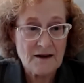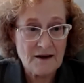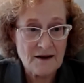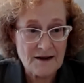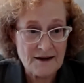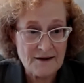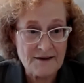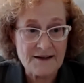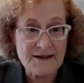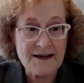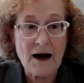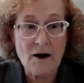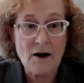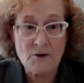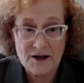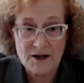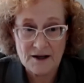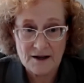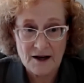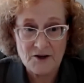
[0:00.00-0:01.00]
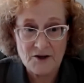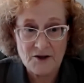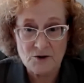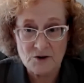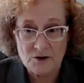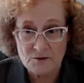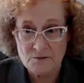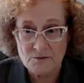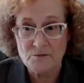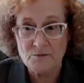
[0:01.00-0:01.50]
in the county and you
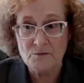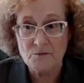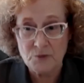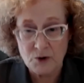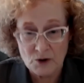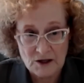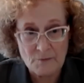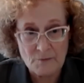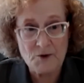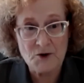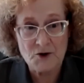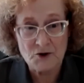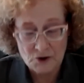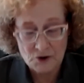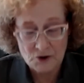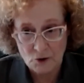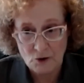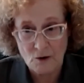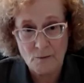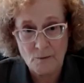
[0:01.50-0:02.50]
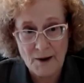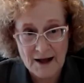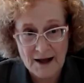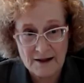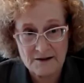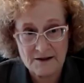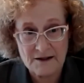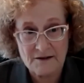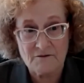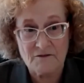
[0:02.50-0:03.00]
could pull up your local
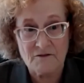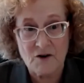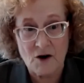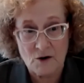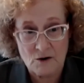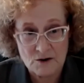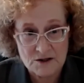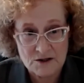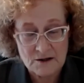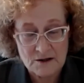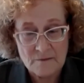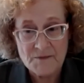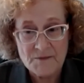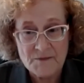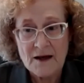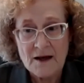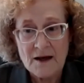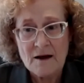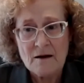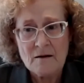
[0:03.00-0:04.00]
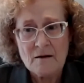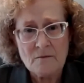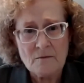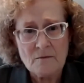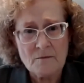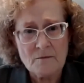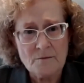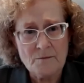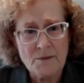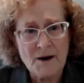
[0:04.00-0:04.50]
ballot and vote.
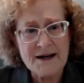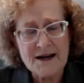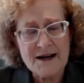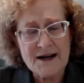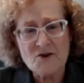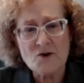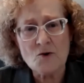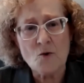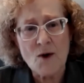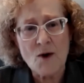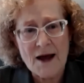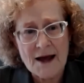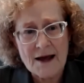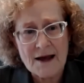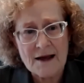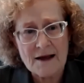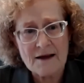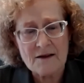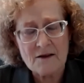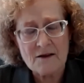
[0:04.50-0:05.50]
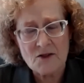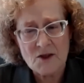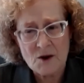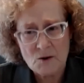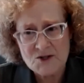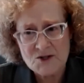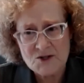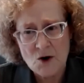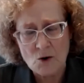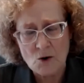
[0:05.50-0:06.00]
But either way, there
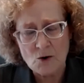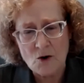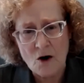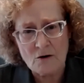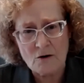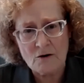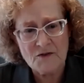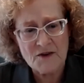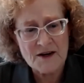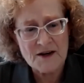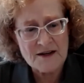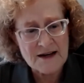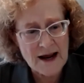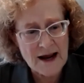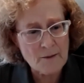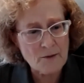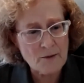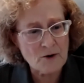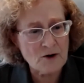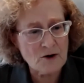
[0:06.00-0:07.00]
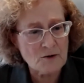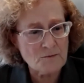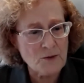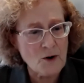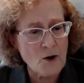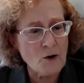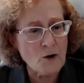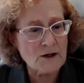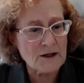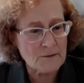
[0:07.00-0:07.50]
was no longer the neighborhood
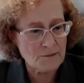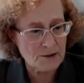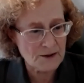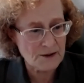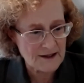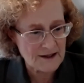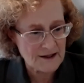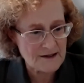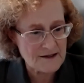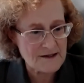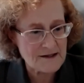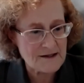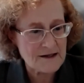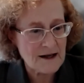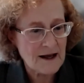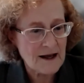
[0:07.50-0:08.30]
polling place.